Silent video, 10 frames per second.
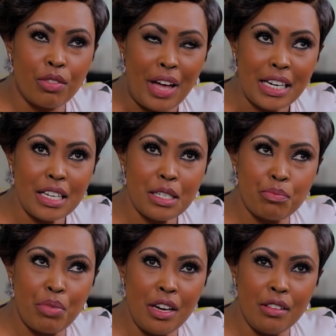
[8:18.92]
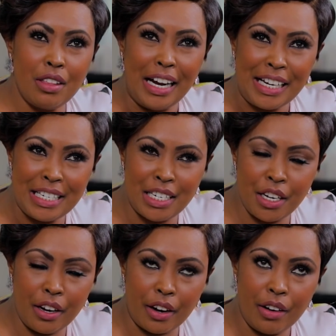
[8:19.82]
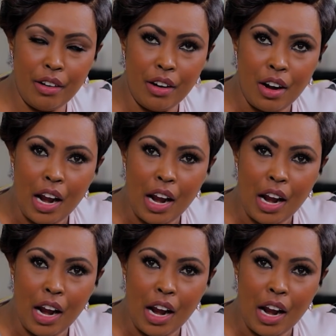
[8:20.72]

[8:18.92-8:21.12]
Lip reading: that has been the idea,